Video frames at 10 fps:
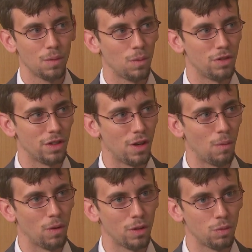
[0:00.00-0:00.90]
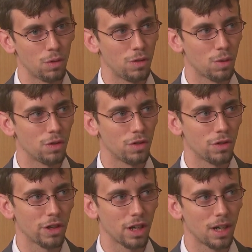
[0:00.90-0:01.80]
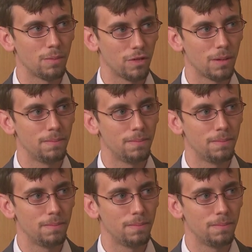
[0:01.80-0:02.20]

we should know where those resources are going to come from.